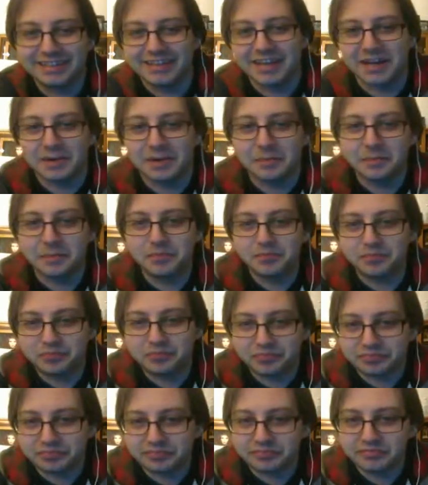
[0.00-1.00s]
Yeah.
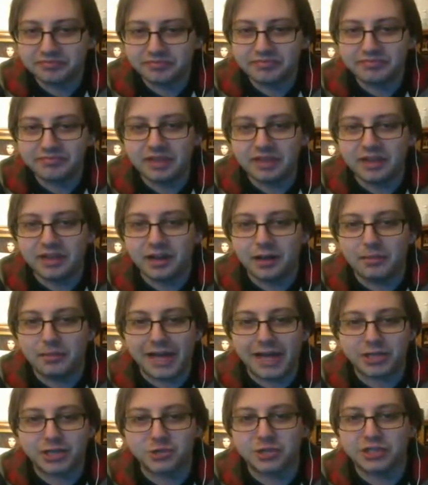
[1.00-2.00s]

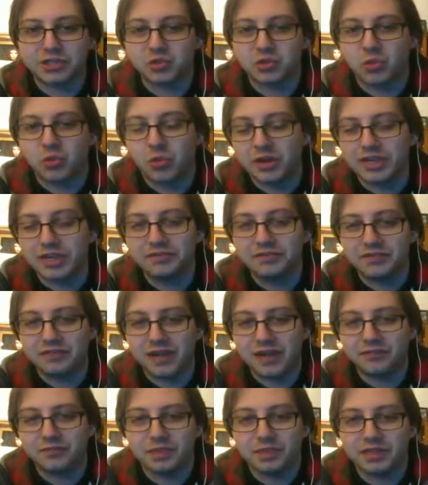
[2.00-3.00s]
Match went
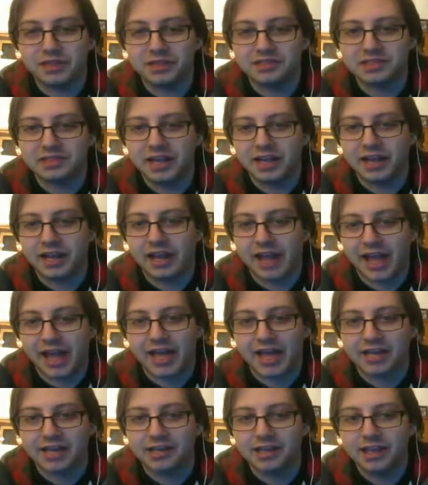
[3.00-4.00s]
25 minutes and it
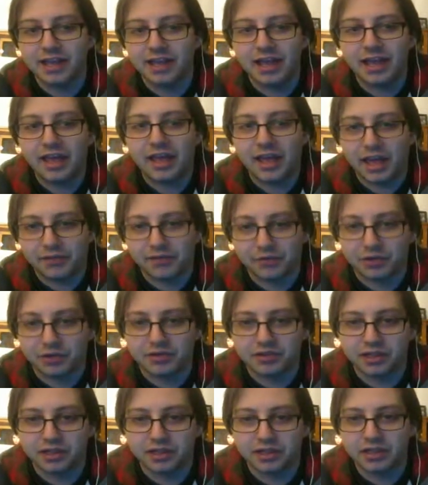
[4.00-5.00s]
had
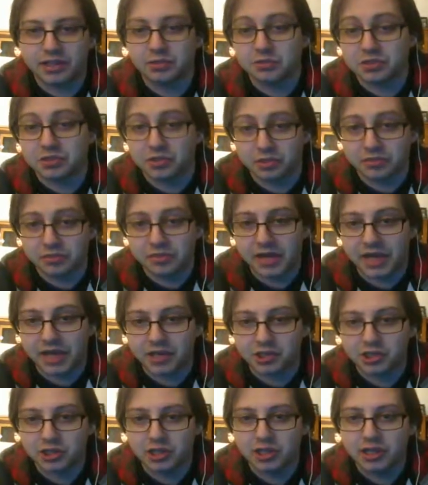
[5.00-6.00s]
everything. It was a good
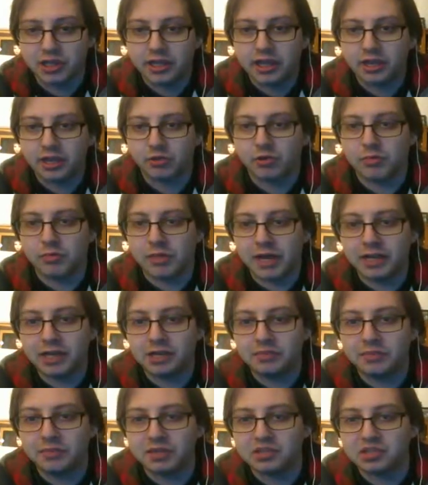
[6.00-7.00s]
match. It
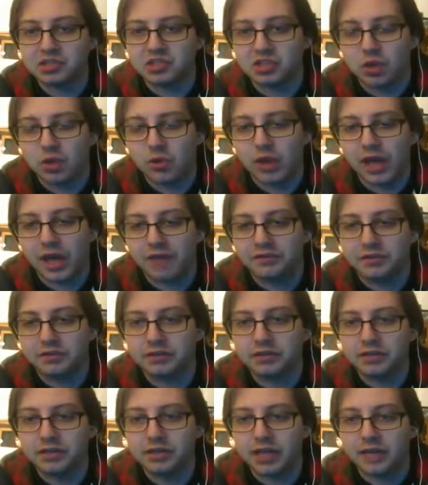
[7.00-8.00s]
reminded me so
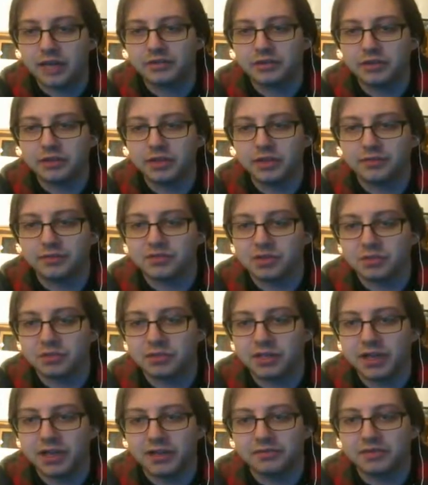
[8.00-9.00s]
heavily of
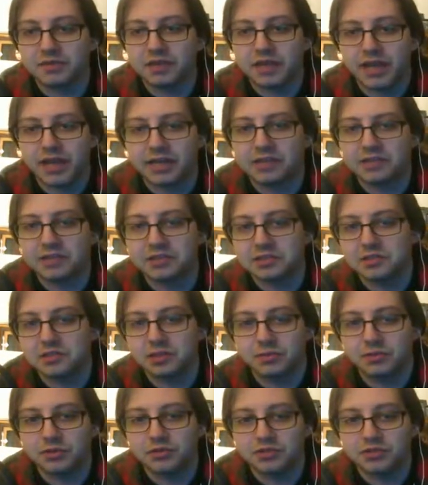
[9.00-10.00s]
something out of the 90s in
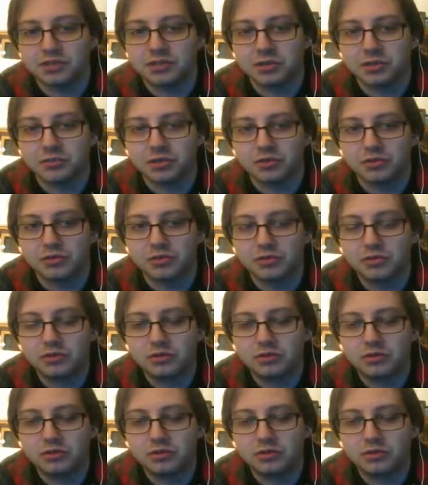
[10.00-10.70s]
WCW.